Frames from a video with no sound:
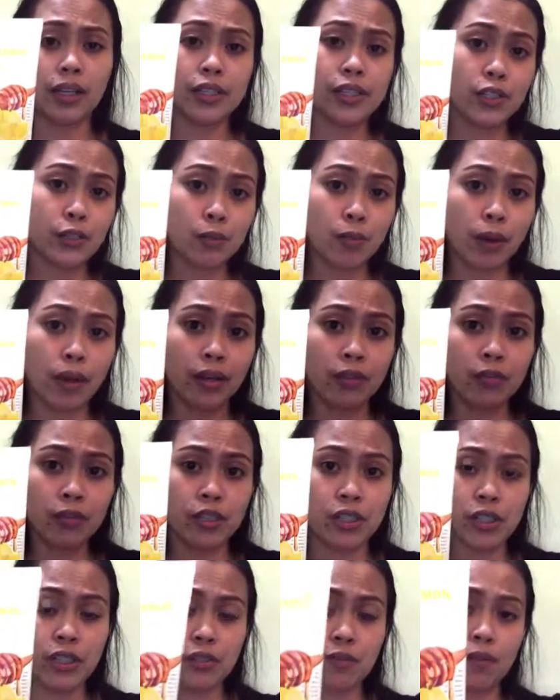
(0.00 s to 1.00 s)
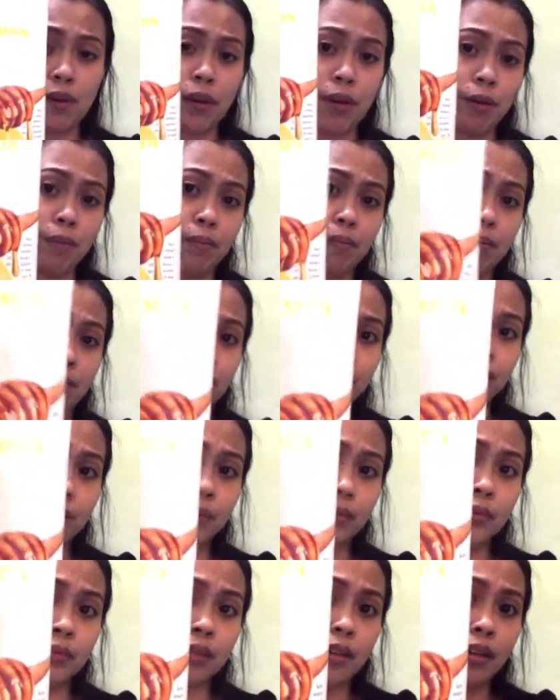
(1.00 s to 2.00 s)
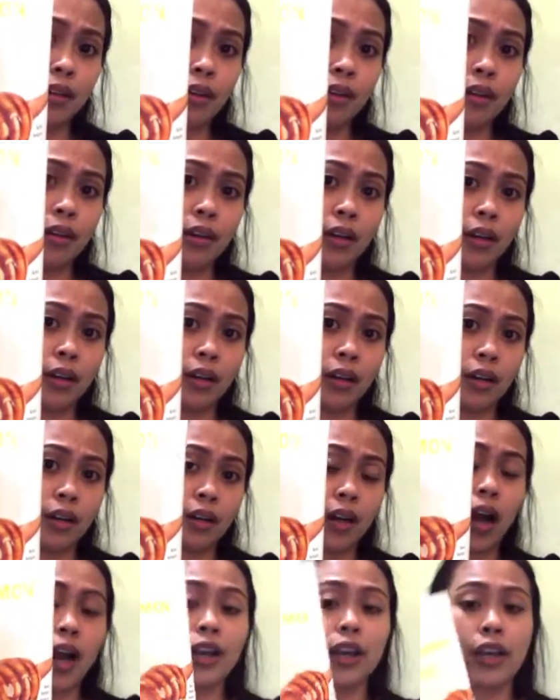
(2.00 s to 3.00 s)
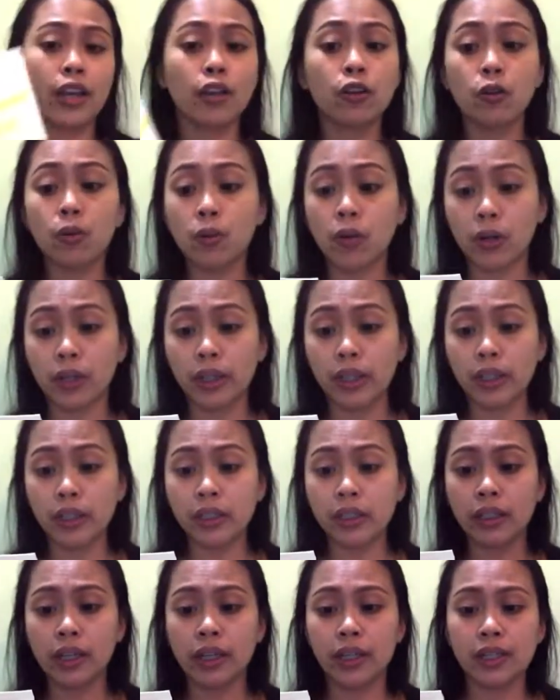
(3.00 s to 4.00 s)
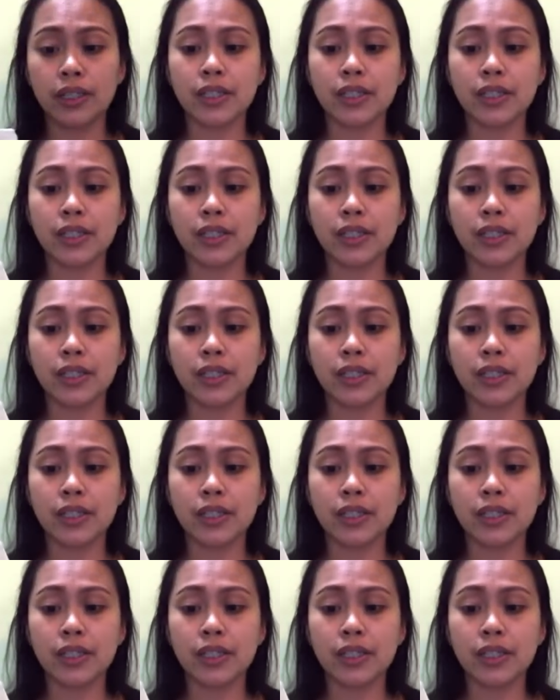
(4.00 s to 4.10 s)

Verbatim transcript: this one, which is from RA GoWoori.